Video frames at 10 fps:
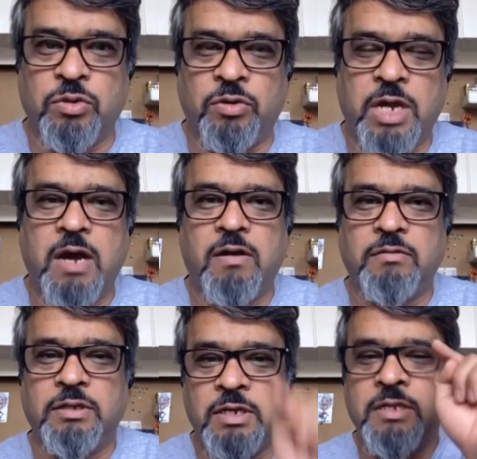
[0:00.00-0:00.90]
so
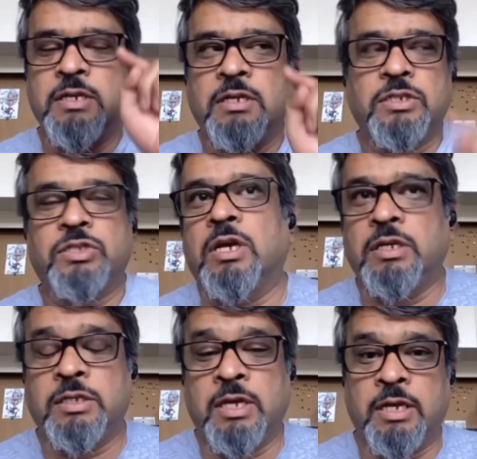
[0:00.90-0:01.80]
the
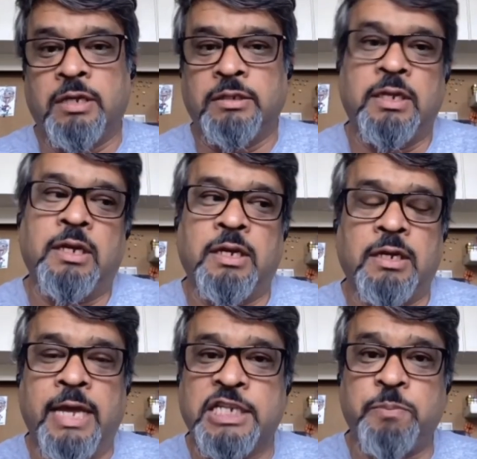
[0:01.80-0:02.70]
experience has to go
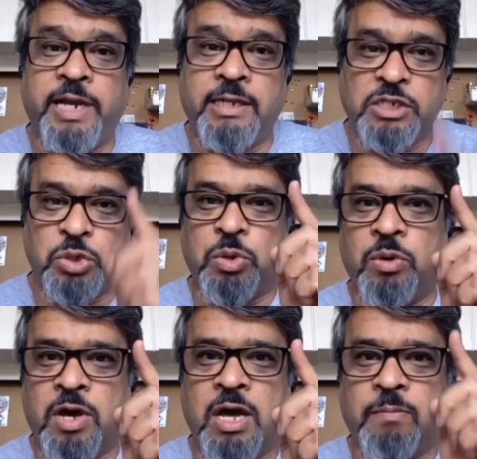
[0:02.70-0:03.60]
up, the risk has to
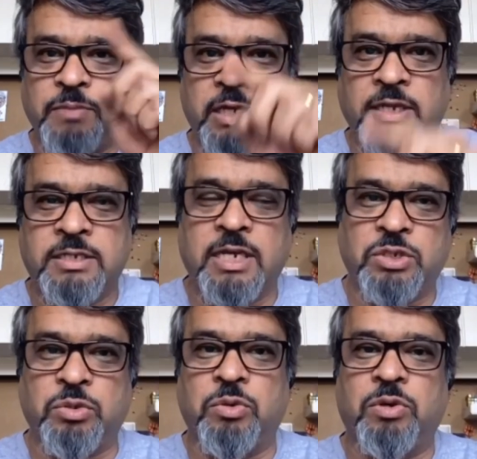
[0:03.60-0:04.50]
go down, quality has
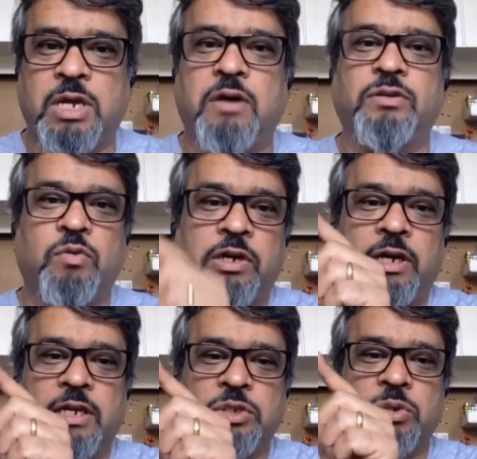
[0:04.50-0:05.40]
to go up, the time has
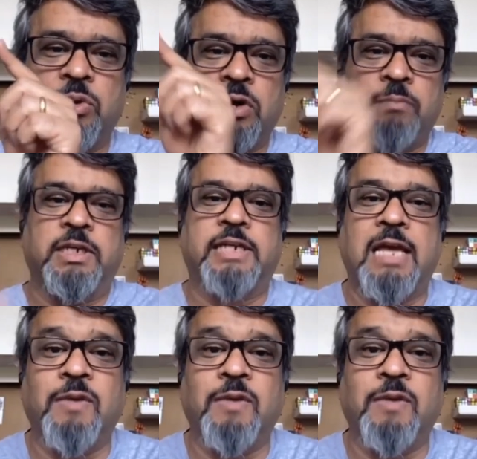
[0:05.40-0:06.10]
to go down, right?